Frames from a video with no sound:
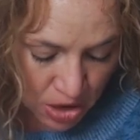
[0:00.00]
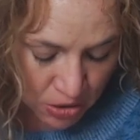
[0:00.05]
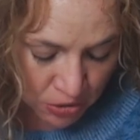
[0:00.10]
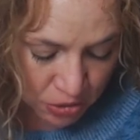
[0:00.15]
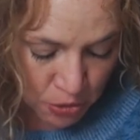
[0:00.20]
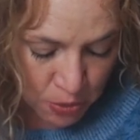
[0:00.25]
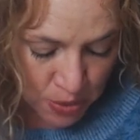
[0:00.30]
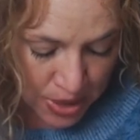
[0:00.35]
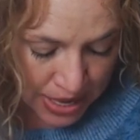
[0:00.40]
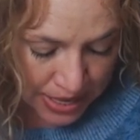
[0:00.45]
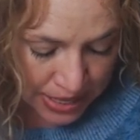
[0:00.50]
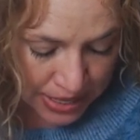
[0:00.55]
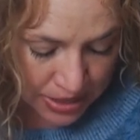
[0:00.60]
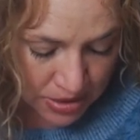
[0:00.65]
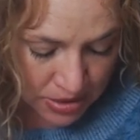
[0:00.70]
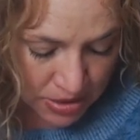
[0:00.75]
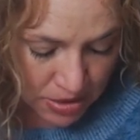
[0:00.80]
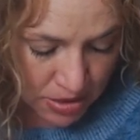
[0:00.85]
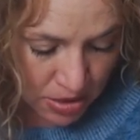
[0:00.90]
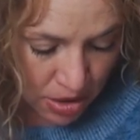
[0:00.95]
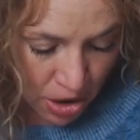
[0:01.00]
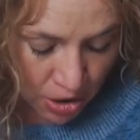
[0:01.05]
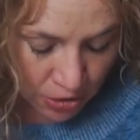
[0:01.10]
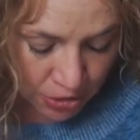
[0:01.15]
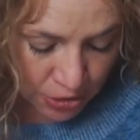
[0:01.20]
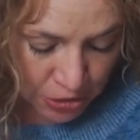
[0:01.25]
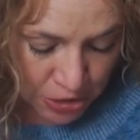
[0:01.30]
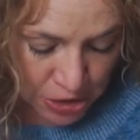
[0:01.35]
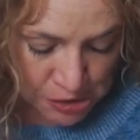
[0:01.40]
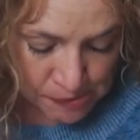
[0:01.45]
along the way.
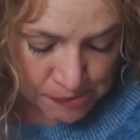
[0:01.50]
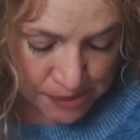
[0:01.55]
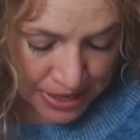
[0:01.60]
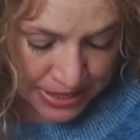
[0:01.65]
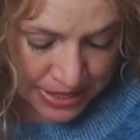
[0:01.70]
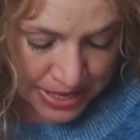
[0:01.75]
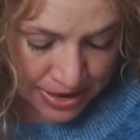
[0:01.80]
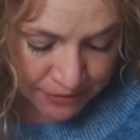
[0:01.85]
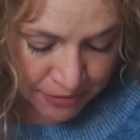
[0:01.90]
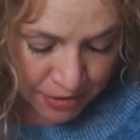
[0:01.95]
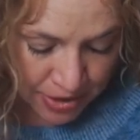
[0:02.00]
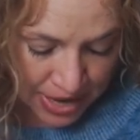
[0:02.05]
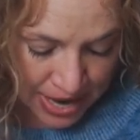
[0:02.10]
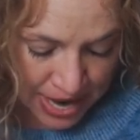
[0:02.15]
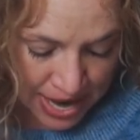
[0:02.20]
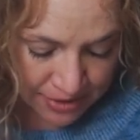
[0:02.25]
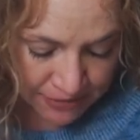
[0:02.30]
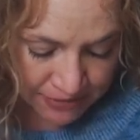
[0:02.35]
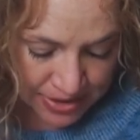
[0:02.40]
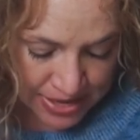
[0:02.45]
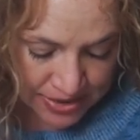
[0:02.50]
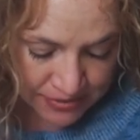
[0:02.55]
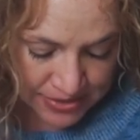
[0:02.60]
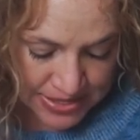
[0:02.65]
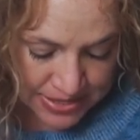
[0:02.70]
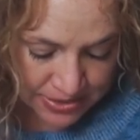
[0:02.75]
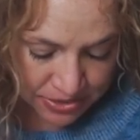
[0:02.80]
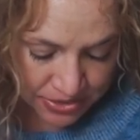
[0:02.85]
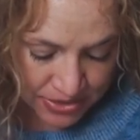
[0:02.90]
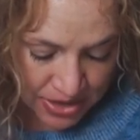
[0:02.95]
Although you may never have
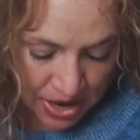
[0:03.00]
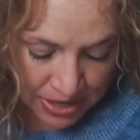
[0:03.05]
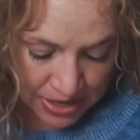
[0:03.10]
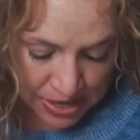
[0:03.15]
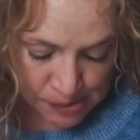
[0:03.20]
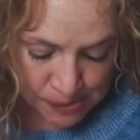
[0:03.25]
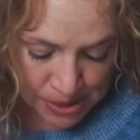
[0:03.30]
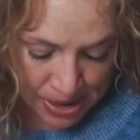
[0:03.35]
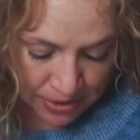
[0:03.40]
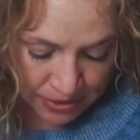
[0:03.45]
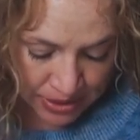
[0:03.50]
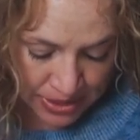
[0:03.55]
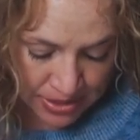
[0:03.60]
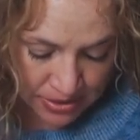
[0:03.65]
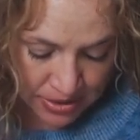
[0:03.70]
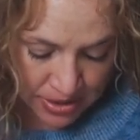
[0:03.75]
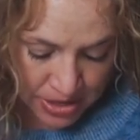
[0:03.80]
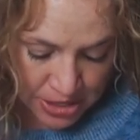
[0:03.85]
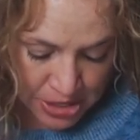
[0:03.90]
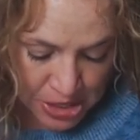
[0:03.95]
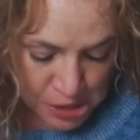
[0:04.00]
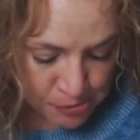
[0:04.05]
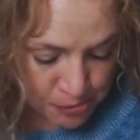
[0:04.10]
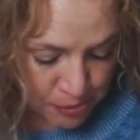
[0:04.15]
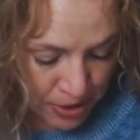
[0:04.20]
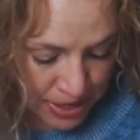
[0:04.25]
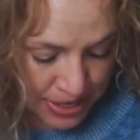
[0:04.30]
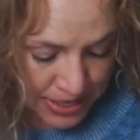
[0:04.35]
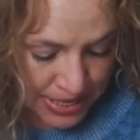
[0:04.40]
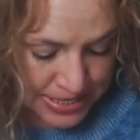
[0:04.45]
even thought about it,
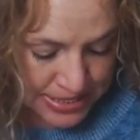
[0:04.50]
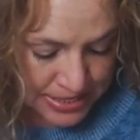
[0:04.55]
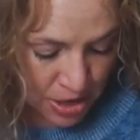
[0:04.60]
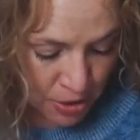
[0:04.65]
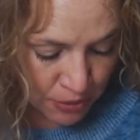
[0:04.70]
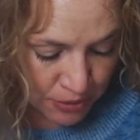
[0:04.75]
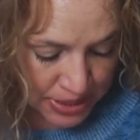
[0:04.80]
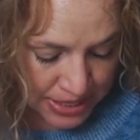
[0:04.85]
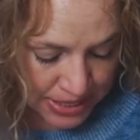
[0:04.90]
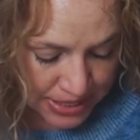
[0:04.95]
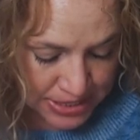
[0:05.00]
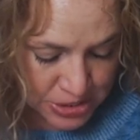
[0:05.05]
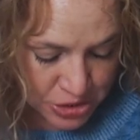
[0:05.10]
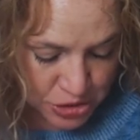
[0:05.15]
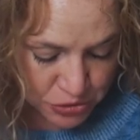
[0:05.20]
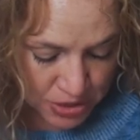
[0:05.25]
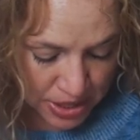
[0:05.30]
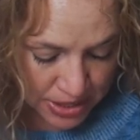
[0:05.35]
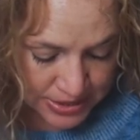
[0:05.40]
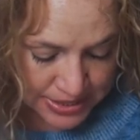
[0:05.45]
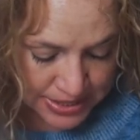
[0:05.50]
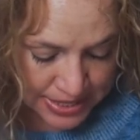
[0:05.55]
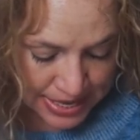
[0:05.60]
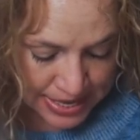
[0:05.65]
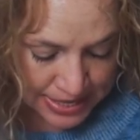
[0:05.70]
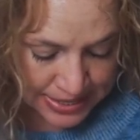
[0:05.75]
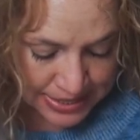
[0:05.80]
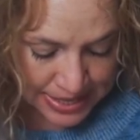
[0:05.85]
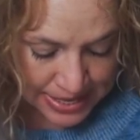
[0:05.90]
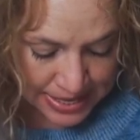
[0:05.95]
your brain has already
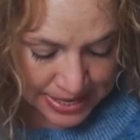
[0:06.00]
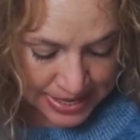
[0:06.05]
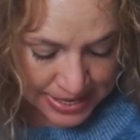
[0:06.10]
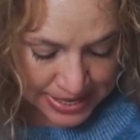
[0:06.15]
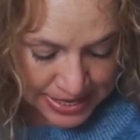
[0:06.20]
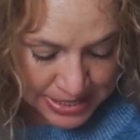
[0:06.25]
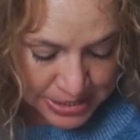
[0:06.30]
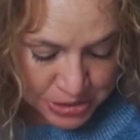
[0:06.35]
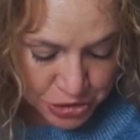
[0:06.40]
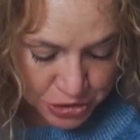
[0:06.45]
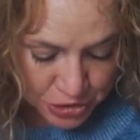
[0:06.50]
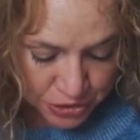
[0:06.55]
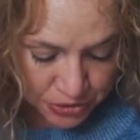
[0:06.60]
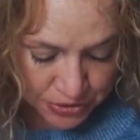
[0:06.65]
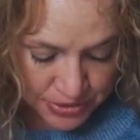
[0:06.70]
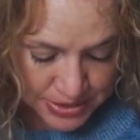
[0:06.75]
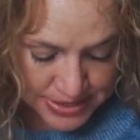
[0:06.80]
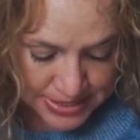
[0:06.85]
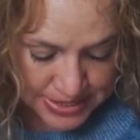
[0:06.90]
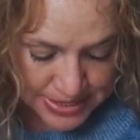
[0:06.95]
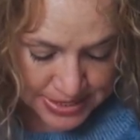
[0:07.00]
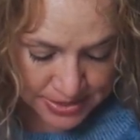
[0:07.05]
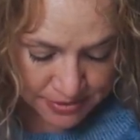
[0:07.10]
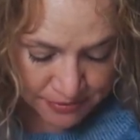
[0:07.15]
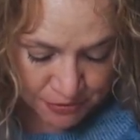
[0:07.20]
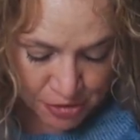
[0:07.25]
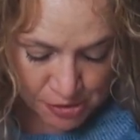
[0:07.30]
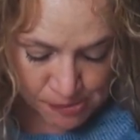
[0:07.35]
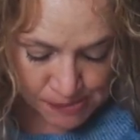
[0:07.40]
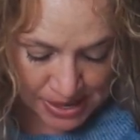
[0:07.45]
constructed an internal
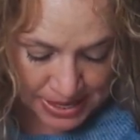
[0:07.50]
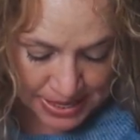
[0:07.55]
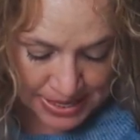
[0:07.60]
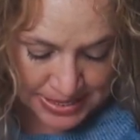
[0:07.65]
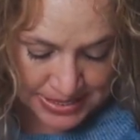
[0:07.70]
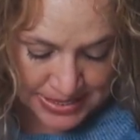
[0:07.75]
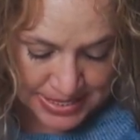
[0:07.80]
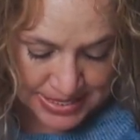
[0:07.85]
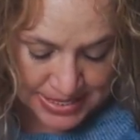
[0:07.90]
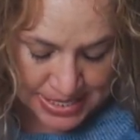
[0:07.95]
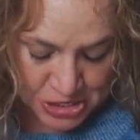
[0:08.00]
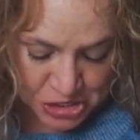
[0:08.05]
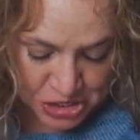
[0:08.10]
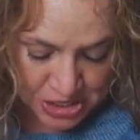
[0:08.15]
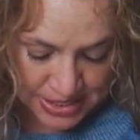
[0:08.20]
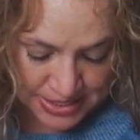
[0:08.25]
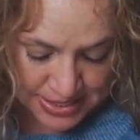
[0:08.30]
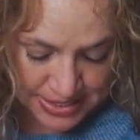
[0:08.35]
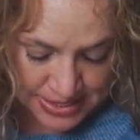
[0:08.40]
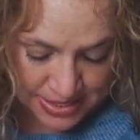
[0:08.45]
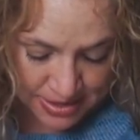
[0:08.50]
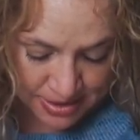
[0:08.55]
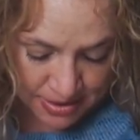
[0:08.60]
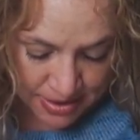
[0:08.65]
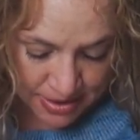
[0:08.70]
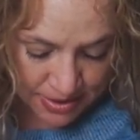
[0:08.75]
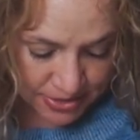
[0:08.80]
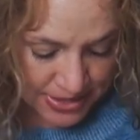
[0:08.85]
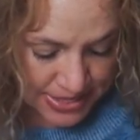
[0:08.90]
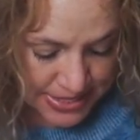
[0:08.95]
system for making decisions.
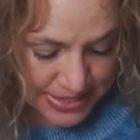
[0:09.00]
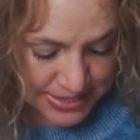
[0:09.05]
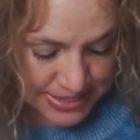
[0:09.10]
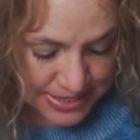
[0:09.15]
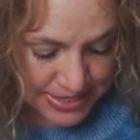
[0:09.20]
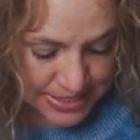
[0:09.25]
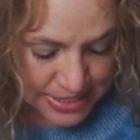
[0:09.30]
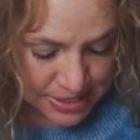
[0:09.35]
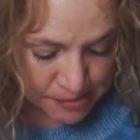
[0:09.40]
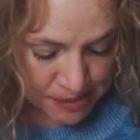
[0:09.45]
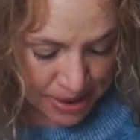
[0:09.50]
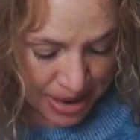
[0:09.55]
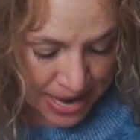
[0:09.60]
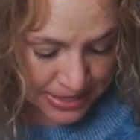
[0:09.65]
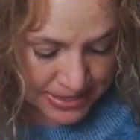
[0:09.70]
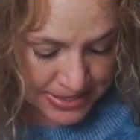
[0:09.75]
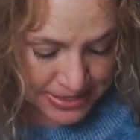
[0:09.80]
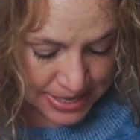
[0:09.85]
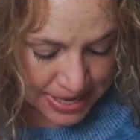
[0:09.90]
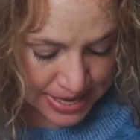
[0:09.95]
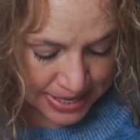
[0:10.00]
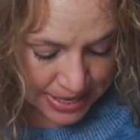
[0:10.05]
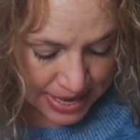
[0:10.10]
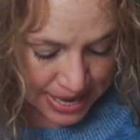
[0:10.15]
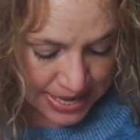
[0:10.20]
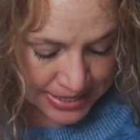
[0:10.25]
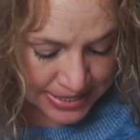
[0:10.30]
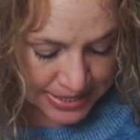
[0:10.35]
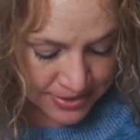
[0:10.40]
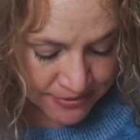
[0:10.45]
This system acts
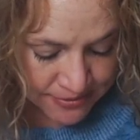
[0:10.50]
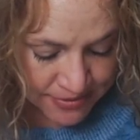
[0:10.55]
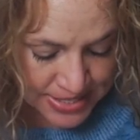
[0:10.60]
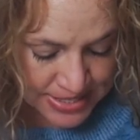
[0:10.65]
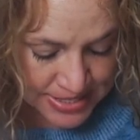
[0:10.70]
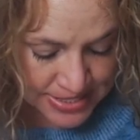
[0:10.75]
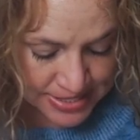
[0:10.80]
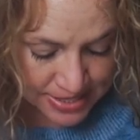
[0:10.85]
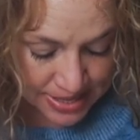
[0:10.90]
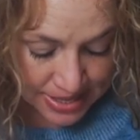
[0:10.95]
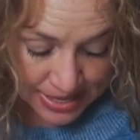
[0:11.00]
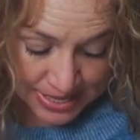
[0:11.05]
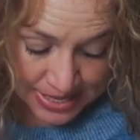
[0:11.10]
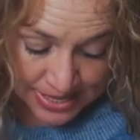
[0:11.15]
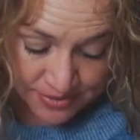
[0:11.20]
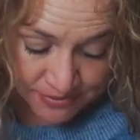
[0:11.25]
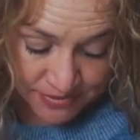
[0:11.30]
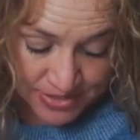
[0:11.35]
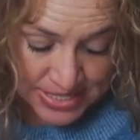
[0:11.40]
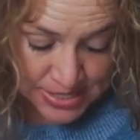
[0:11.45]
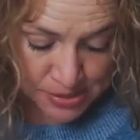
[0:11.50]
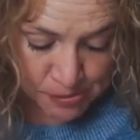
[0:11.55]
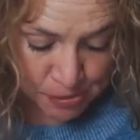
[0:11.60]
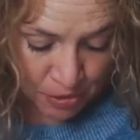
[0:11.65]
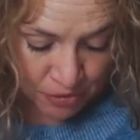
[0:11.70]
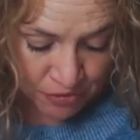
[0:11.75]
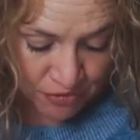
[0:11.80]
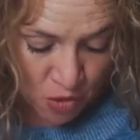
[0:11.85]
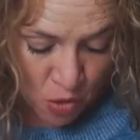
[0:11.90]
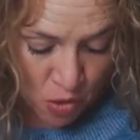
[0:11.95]
like an invis
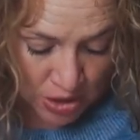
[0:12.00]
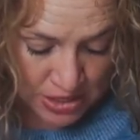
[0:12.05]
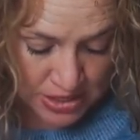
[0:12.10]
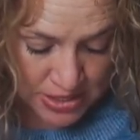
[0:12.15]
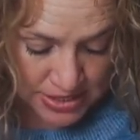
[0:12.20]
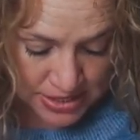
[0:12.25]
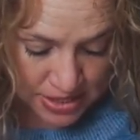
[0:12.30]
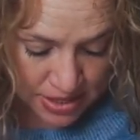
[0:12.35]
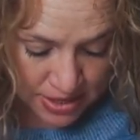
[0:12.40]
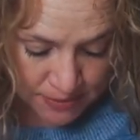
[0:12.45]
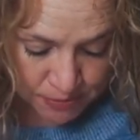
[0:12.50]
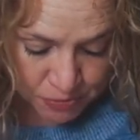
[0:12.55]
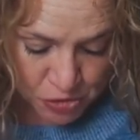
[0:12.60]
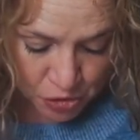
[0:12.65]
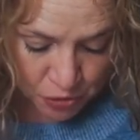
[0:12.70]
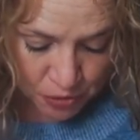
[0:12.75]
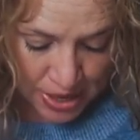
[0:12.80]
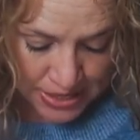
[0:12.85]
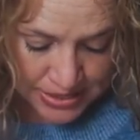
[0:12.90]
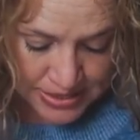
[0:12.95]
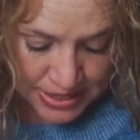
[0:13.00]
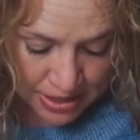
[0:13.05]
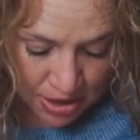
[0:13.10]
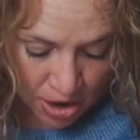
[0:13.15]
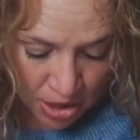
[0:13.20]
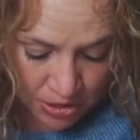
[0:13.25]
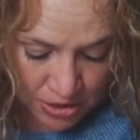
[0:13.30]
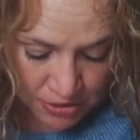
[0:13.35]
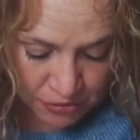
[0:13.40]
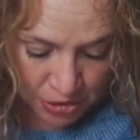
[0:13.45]
invisible force,
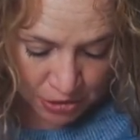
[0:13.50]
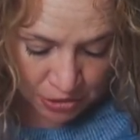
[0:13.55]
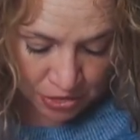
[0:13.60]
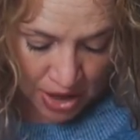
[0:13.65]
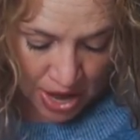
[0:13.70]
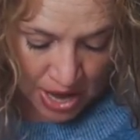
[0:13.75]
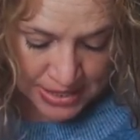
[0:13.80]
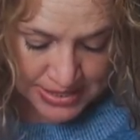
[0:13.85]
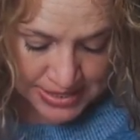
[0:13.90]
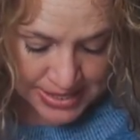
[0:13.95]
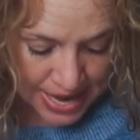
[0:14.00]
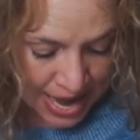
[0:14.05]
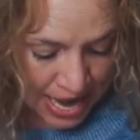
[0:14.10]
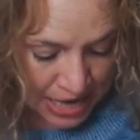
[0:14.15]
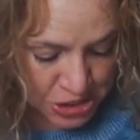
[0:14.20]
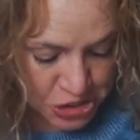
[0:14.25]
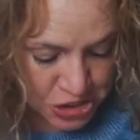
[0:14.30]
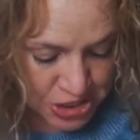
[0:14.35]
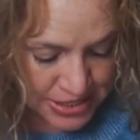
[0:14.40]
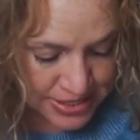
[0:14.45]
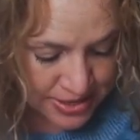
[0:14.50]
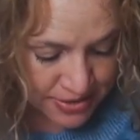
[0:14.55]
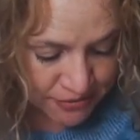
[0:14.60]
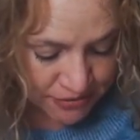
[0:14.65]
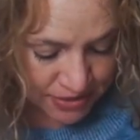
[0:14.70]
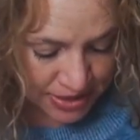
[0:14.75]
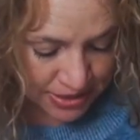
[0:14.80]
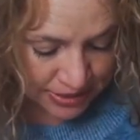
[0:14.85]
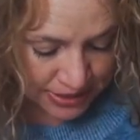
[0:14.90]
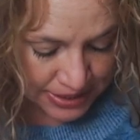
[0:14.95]
directing all of your thoughts, actions,
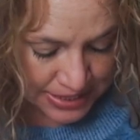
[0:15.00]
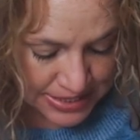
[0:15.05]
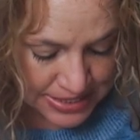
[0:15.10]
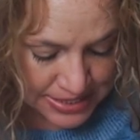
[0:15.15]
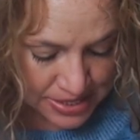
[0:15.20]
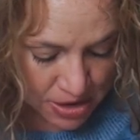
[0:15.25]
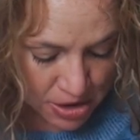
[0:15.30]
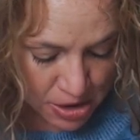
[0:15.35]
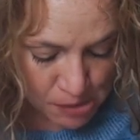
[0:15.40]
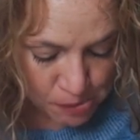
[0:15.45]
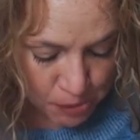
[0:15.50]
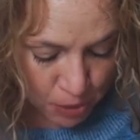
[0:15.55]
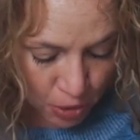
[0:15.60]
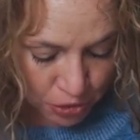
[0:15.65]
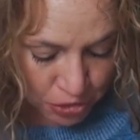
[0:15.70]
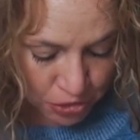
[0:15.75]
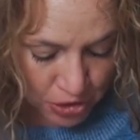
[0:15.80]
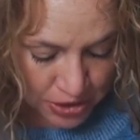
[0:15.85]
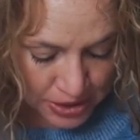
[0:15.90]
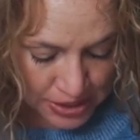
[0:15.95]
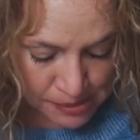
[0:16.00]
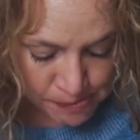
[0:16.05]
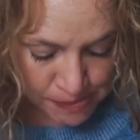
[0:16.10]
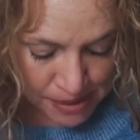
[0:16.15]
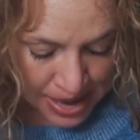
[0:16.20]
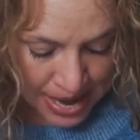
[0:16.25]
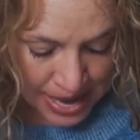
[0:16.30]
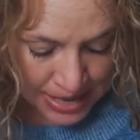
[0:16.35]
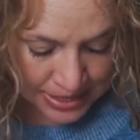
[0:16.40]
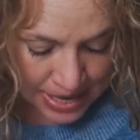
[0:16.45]
and feelings, both good
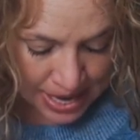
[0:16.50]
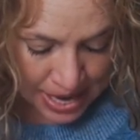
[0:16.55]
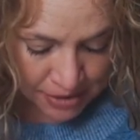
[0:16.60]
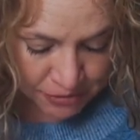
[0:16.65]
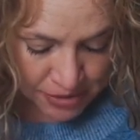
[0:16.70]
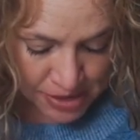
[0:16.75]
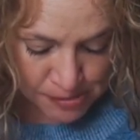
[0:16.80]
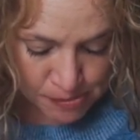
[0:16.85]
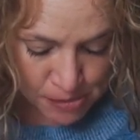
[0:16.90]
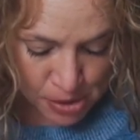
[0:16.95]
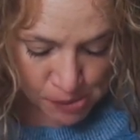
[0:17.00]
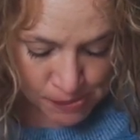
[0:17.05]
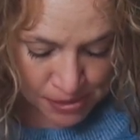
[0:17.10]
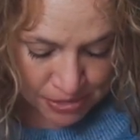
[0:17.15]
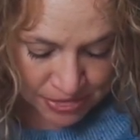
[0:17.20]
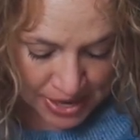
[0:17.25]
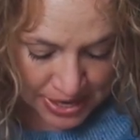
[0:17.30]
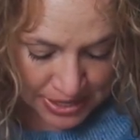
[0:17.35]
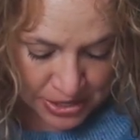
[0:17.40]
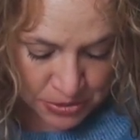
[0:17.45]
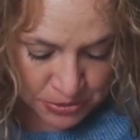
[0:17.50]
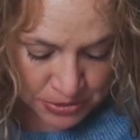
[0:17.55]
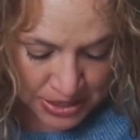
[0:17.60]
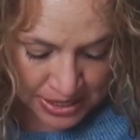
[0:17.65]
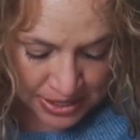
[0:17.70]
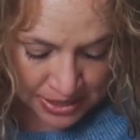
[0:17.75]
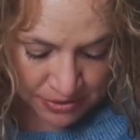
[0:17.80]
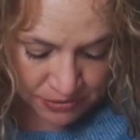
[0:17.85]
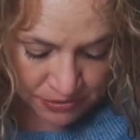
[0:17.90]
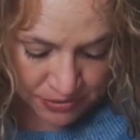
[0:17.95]
and bad, every moment that you
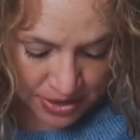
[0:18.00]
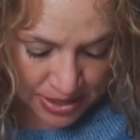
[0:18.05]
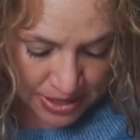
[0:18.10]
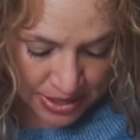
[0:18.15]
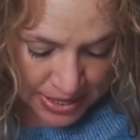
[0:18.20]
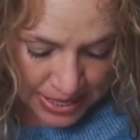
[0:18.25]
live.